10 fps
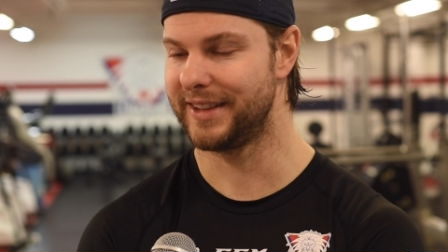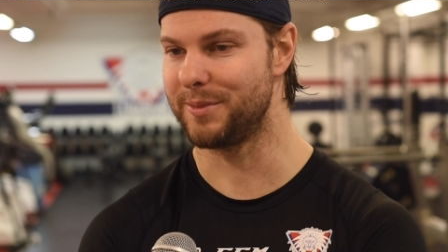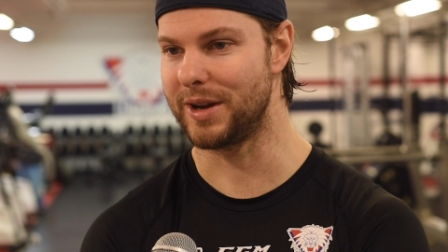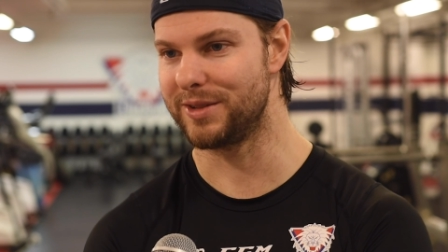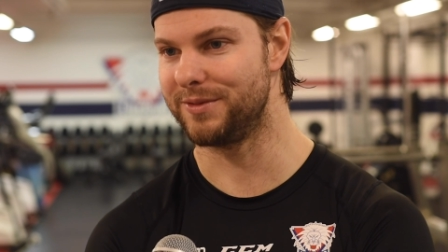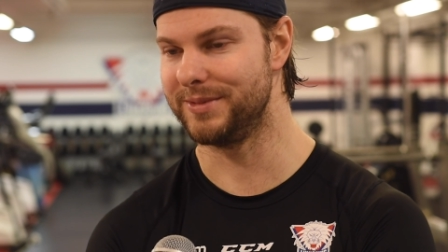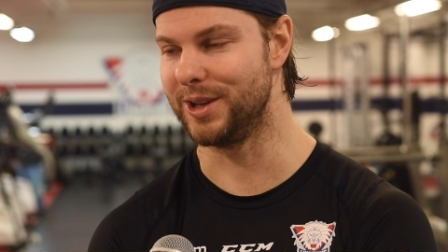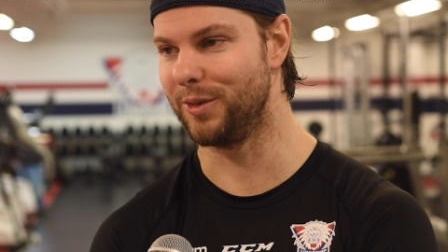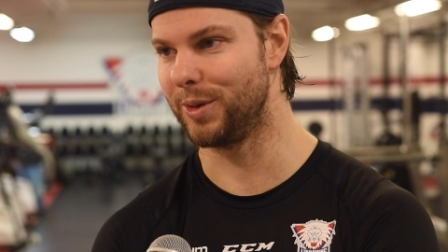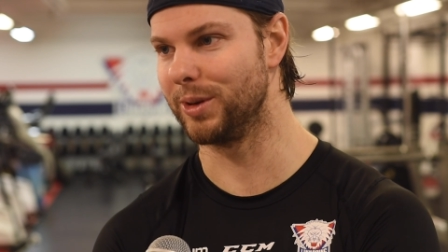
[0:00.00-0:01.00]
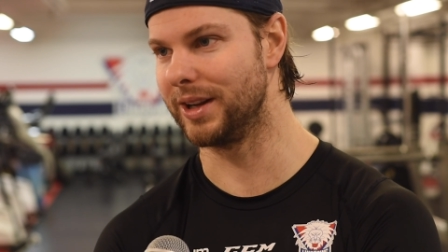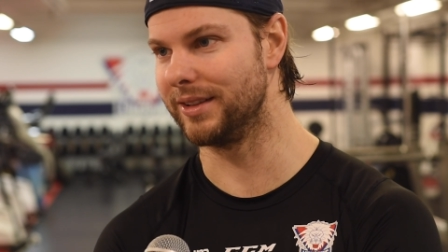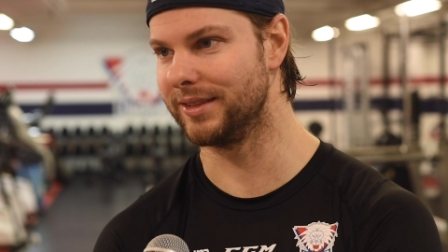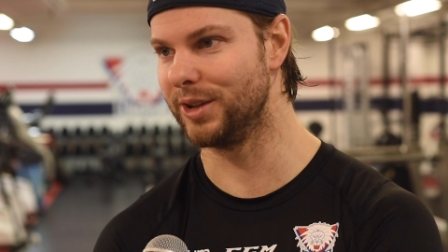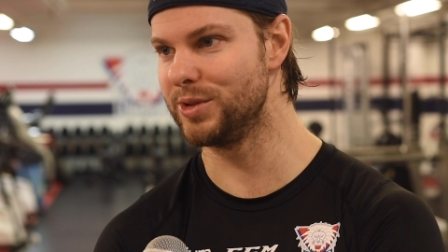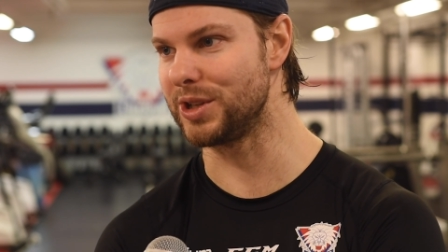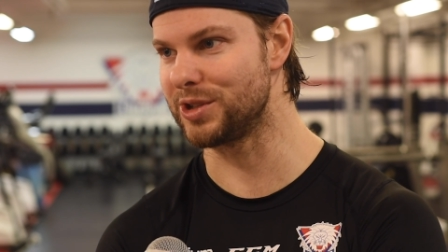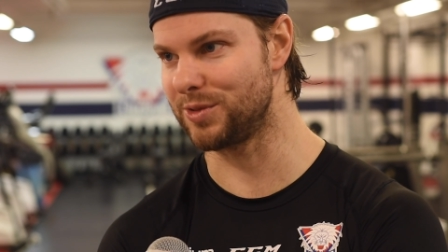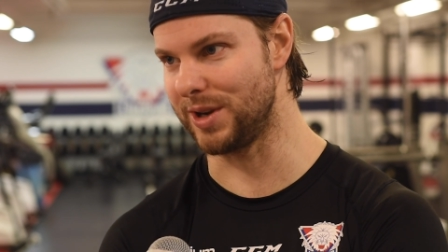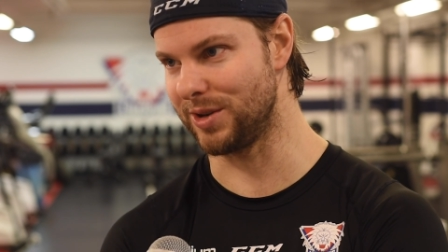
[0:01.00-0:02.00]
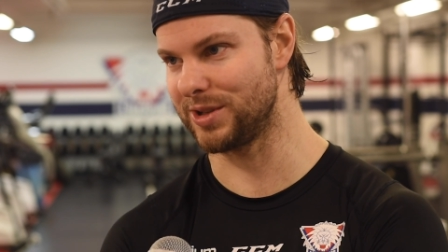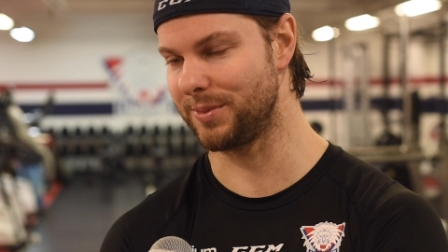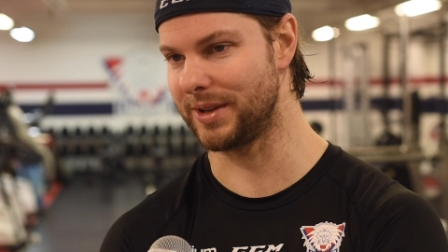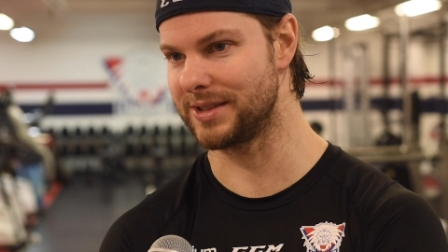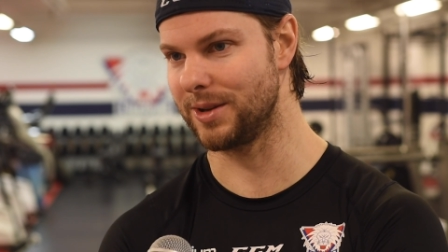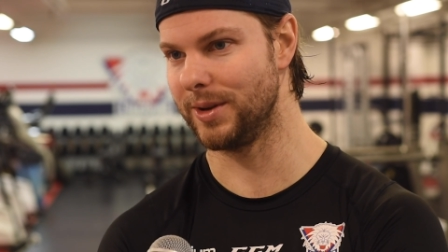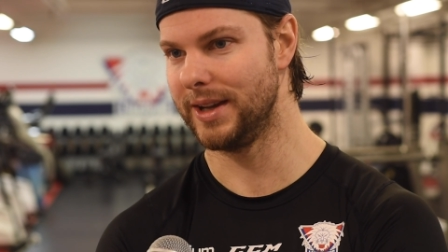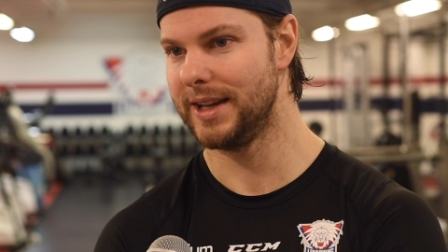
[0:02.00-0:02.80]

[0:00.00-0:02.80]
they might you know if we were in a losing streak or something so